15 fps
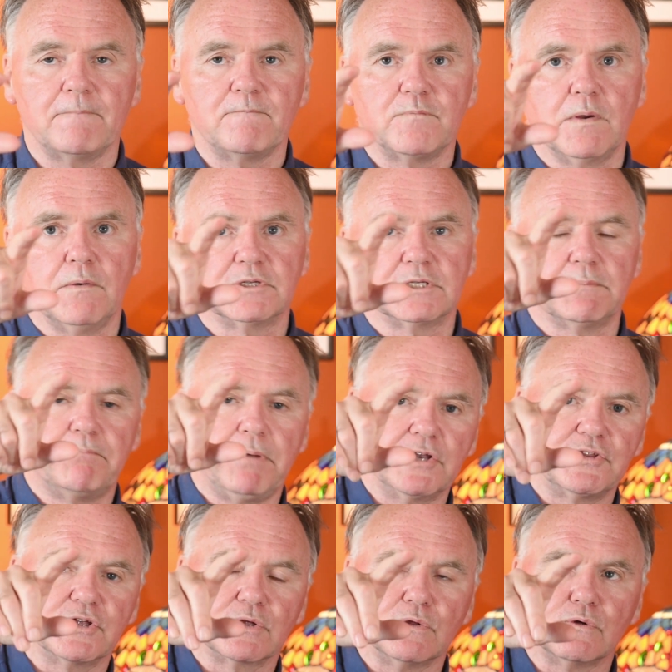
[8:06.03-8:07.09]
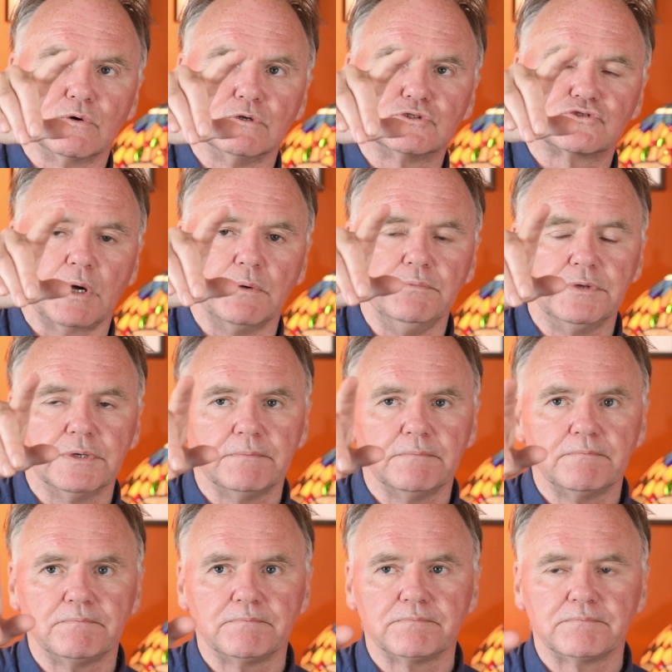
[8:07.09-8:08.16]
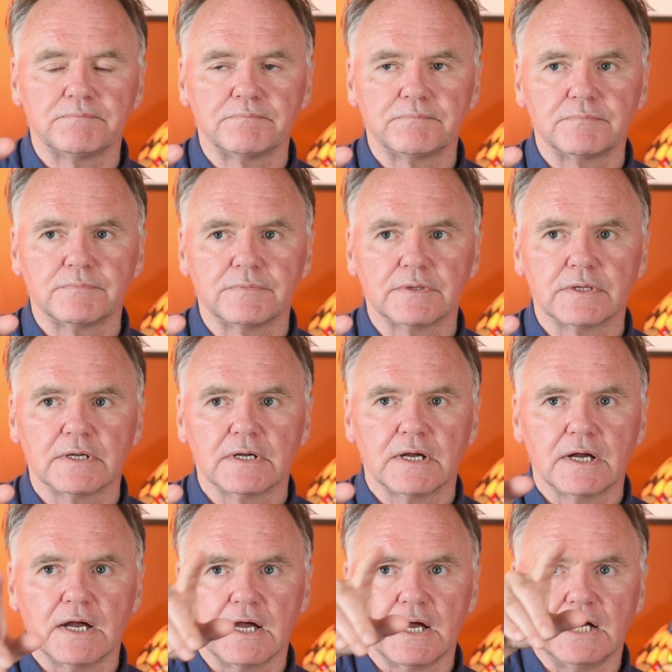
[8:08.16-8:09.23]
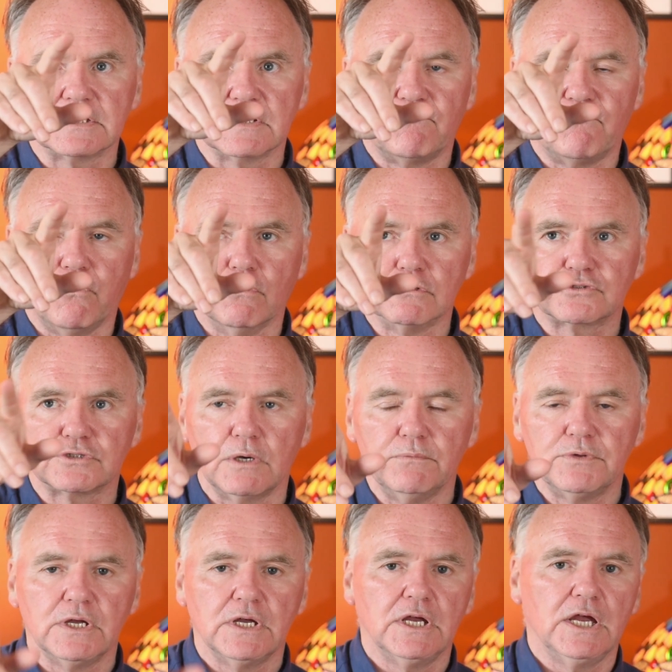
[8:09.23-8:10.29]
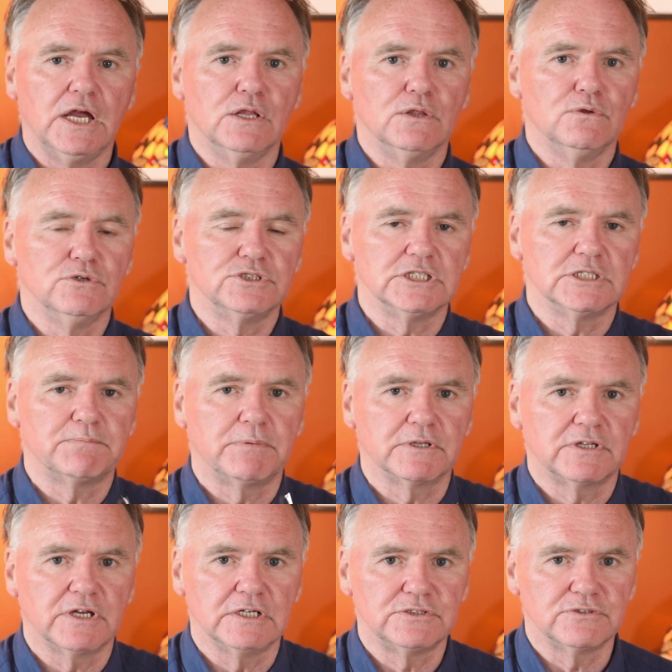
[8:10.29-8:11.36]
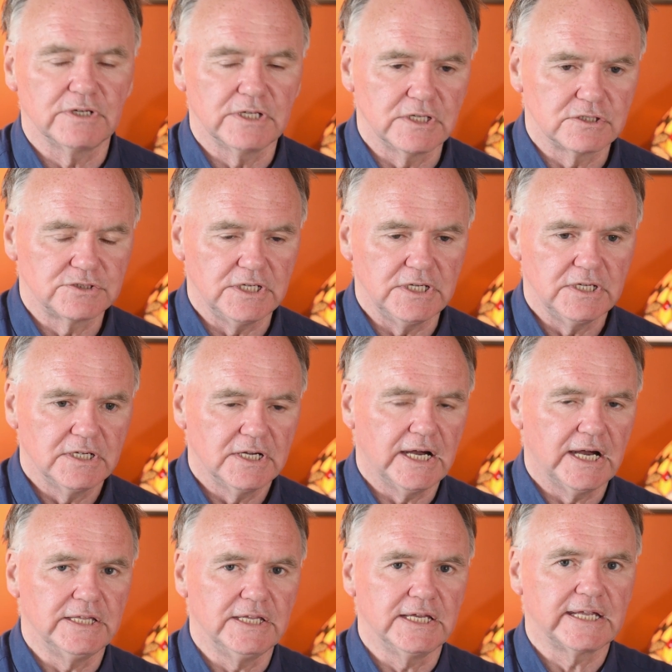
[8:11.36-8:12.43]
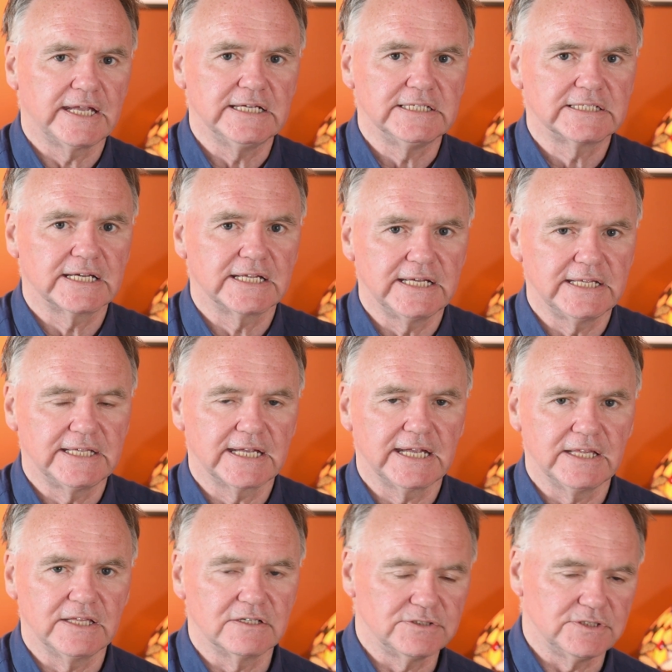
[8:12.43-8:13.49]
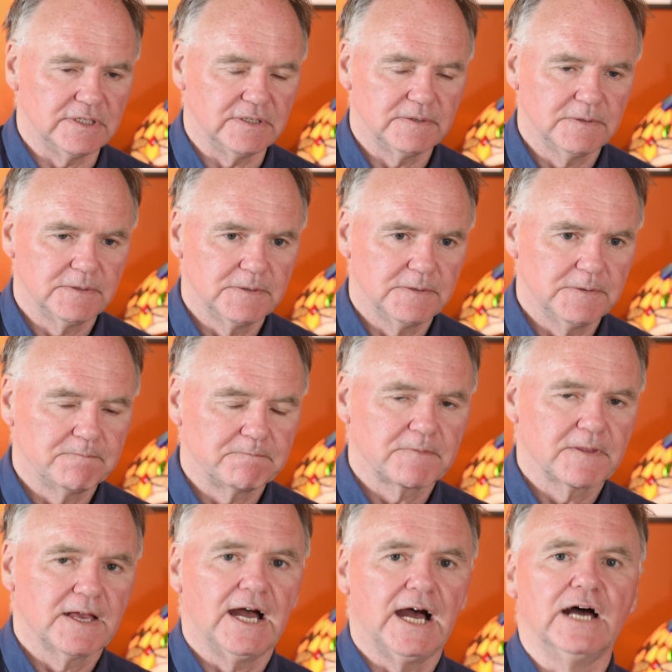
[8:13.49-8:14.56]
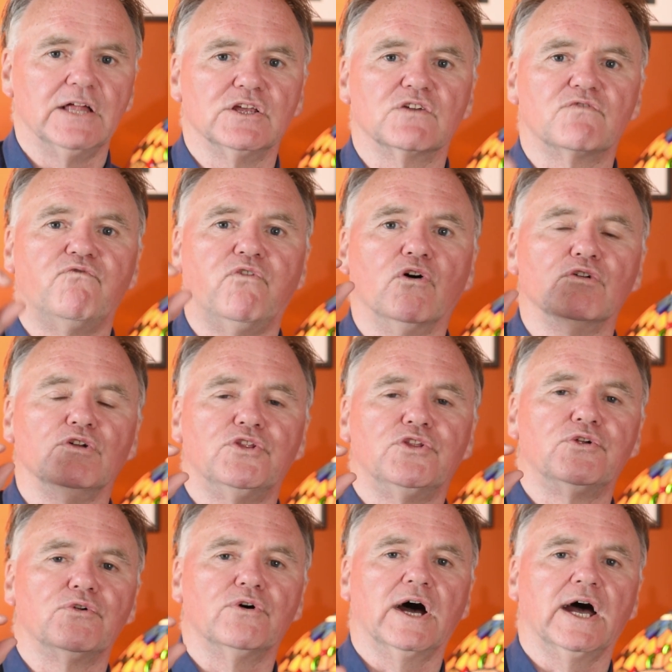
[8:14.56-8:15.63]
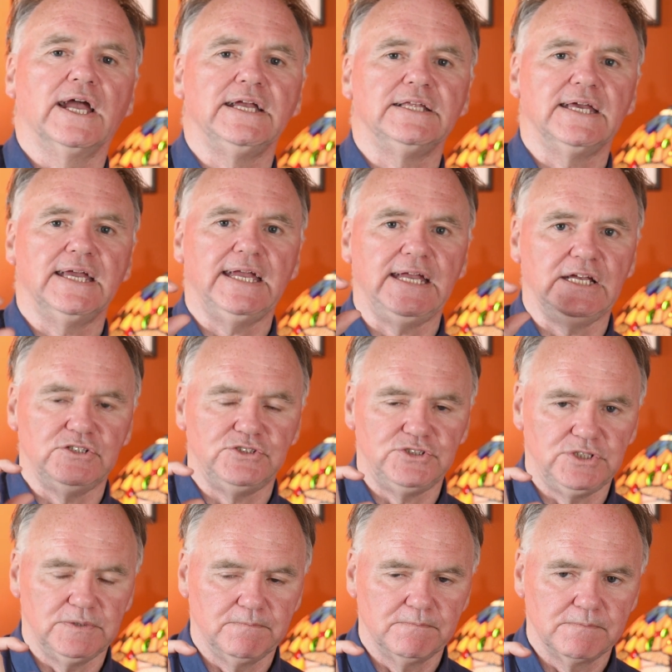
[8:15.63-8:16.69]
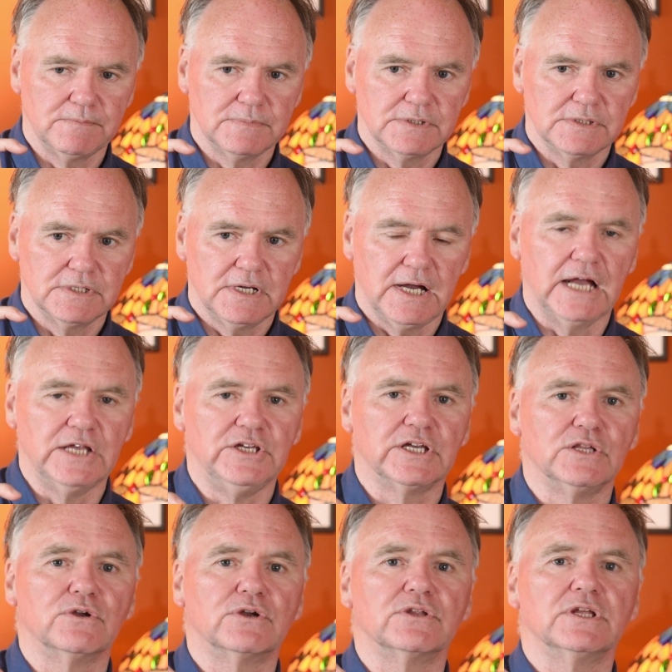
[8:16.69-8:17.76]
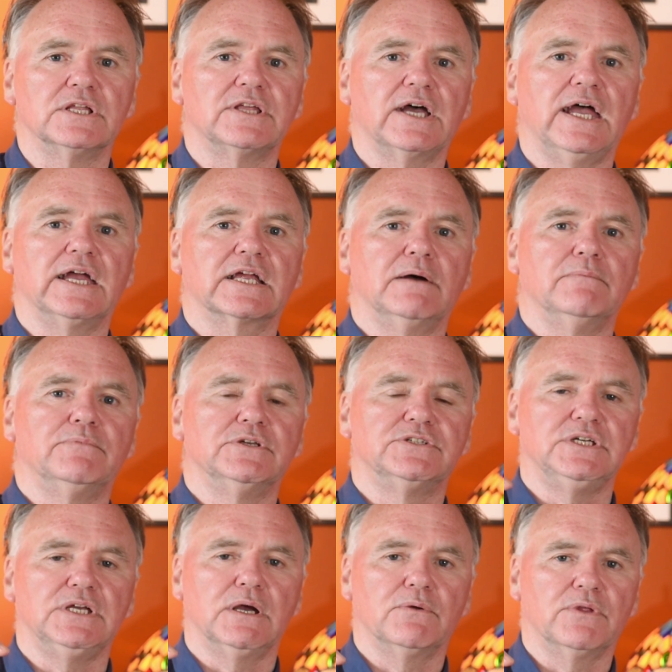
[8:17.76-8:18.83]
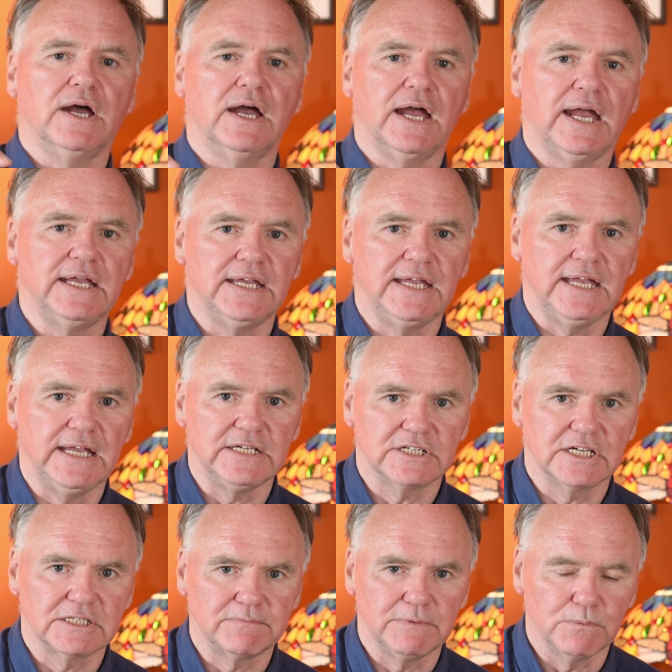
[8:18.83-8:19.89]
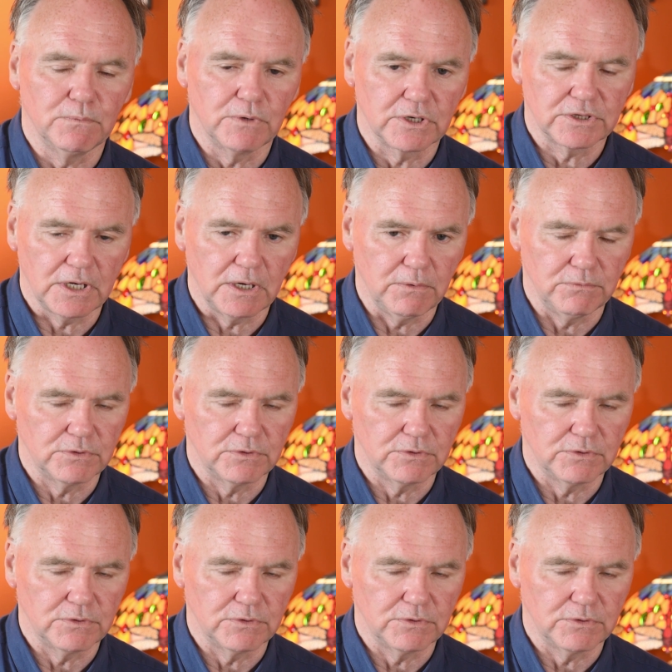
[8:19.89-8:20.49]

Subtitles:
Now as the particle goes round, as it falls round, it loses potential energy and it gains kinetic energy. And it's falling through a height h. And you look at the diagram to see how that height h has been worked out,